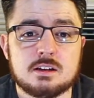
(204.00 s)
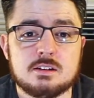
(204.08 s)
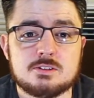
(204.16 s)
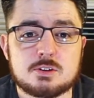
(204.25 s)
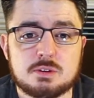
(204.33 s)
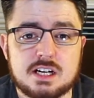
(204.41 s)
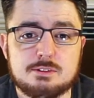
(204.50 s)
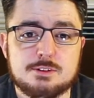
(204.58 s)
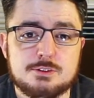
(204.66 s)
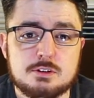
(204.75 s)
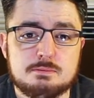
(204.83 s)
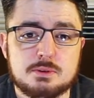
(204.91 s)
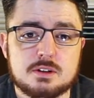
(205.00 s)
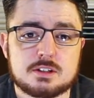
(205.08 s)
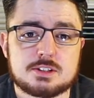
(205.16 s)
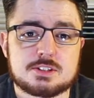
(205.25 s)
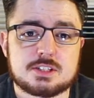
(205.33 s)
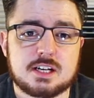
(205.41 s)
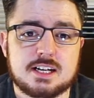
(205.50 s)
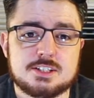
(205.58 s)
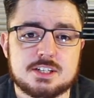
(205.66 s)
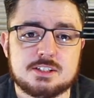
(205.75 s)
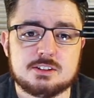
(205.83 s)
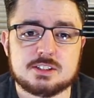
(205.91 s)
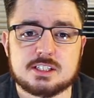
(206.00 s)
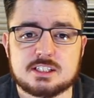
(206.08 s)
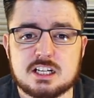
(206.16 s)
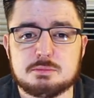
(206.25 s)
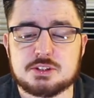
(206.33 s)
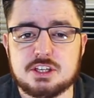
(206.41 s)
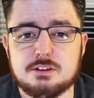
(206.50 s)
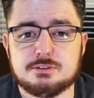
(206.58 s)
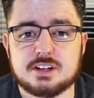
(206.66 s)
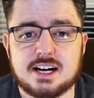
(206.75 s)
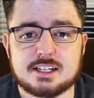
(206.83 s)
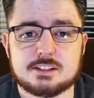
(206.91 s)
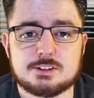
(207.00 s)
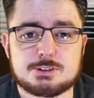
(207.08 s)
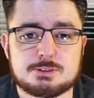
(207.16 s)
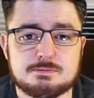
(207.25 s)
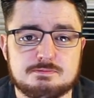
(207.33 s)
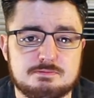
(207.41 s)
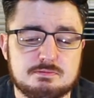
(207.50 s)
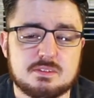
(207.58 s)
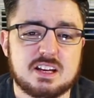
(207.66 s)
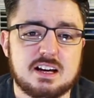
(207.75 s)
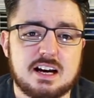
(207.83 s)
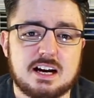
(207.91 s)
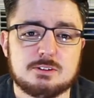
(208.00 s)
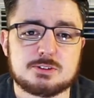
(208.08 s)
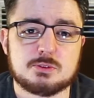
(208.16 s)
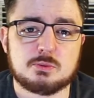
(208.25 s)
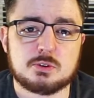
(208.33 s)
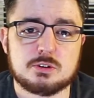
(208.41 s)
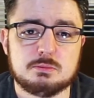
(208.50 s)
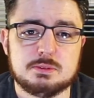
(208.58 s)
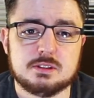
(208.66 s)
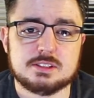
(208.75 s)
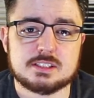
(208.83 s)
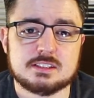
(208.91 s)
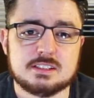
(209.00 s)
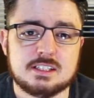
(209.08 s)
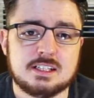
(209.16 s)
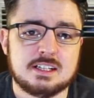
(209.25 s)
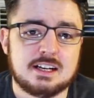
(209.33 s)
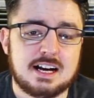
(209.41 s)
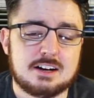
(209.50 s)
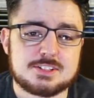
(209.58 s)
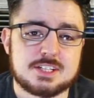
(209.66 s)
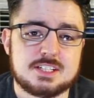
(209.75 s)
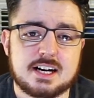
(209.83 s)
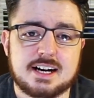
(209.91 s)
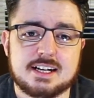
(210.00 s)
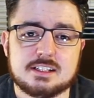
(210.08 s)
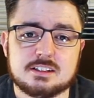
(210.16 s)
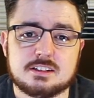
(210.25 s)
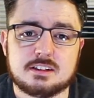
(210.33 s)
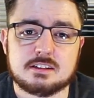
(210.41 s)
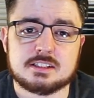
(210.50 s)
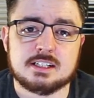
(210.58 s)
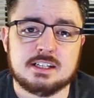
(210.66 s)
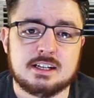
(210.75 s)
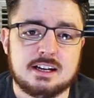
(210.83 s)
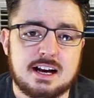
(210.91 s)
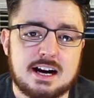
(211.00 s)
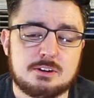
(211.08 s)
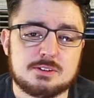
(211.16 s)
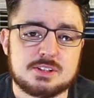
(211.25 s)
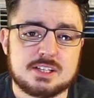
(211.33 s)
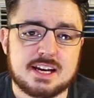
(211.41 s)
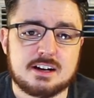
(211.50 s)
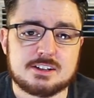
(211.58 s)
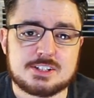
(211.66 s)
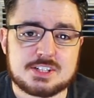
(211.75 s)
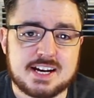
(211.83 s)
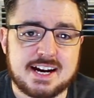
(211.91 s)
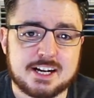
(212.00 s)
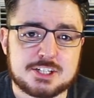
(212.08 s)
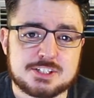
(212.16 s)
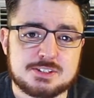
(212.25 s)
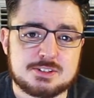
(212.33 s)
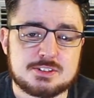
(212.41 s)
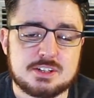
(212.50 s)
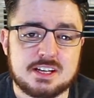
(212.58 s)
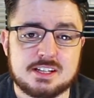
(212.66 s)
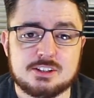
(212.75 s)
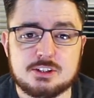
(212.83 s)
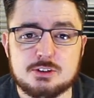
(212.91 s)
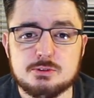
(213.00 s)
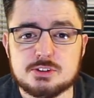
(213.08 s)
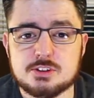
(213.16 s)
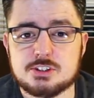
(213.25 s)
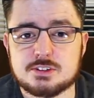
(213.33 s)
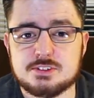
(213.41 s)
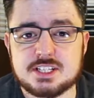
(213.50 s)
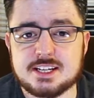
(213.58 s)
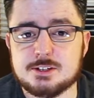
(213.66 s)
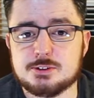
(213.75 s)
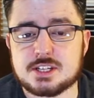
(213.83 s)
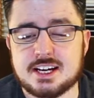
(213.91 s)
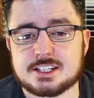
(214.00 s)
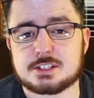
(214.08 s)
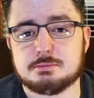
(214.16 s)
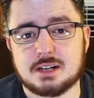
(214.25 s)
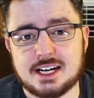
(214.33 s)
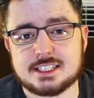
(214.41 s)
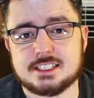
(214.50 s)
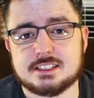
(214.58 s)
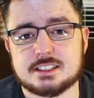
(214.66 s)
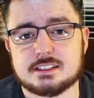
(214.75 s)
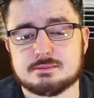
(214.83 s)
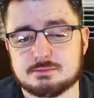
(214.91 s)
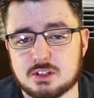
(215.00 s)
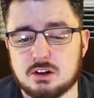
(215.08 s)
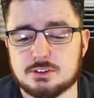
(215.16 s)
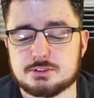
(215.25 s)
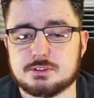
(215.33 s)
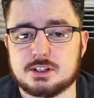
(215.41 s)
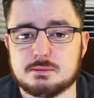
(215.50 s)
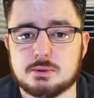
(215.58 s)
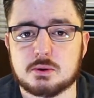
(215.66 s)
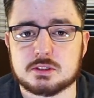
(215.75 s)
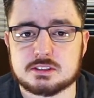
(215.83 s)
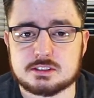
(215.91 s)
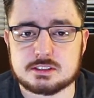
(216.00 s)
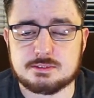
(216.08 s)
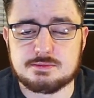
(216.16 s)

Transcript: So when I review books, I tend to look at a couple key factors. How is the world building? How's the dialogue? How are the characters' actions? And the usage of Deus Ex Machina, also very important.